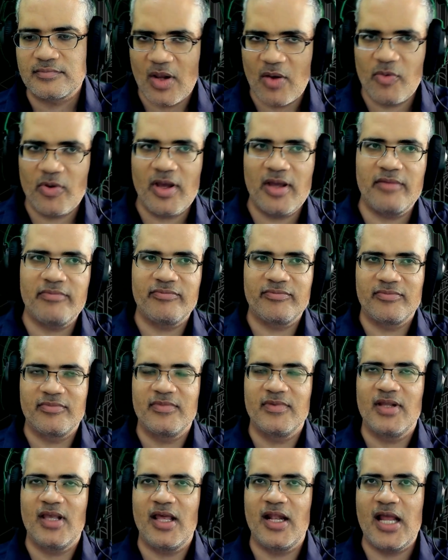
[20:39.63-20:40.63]
Okay.
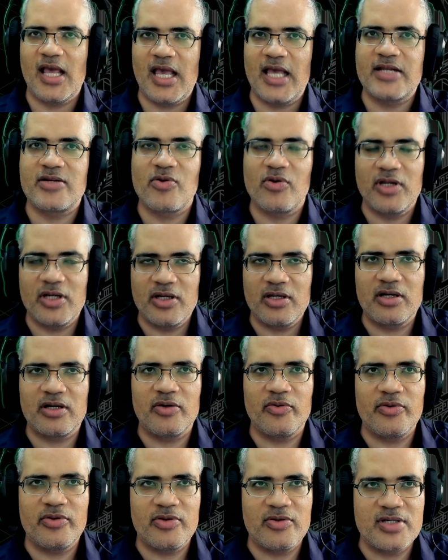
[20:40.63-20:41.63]
And I totally agree
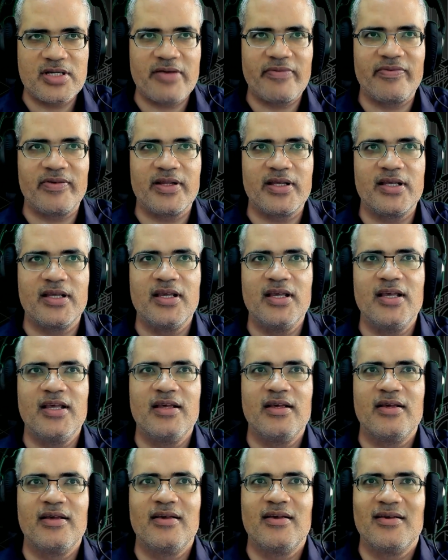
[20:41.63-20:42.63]
with you. Definitely
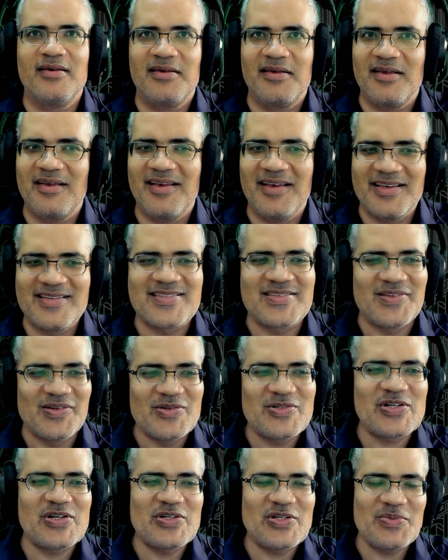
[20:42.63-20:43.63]
a
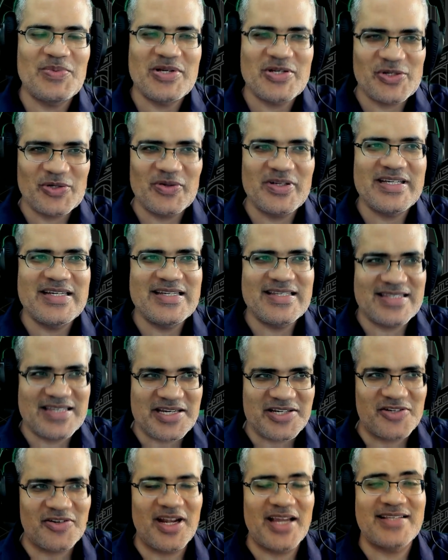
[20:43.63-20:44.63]
solution to be truly
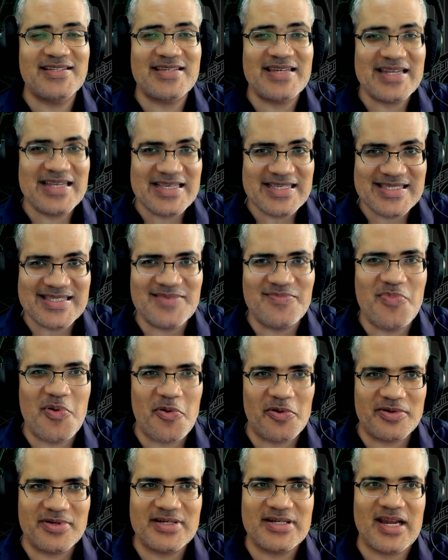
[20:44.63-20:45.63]
decentralized is
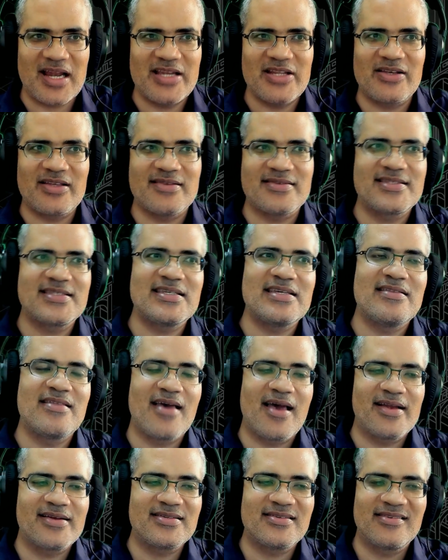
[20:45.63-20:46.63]
important, and you can see
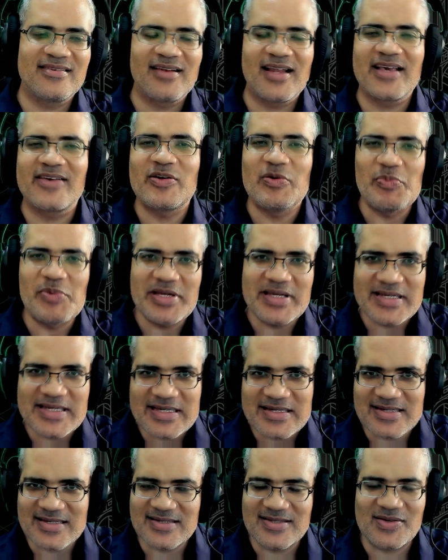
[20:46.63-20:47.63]
that in like community
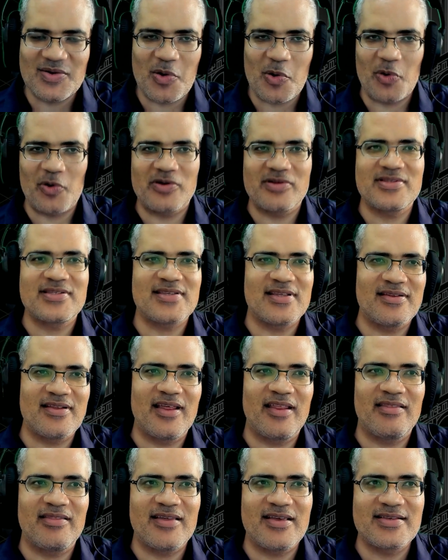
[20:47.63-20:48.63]
discords
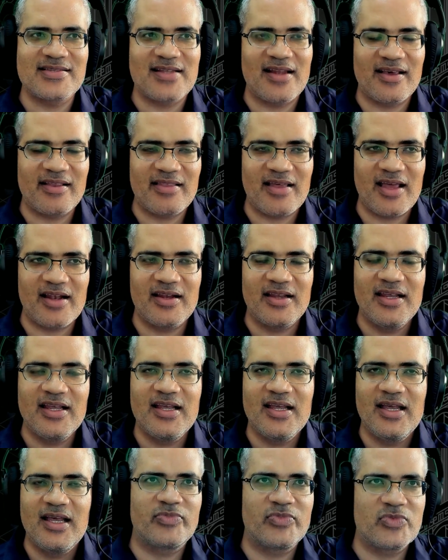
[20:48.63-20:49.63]
and things like that.
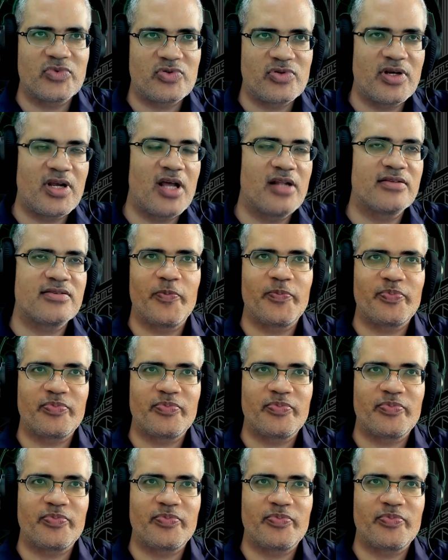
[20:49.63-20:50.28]
Shrikant,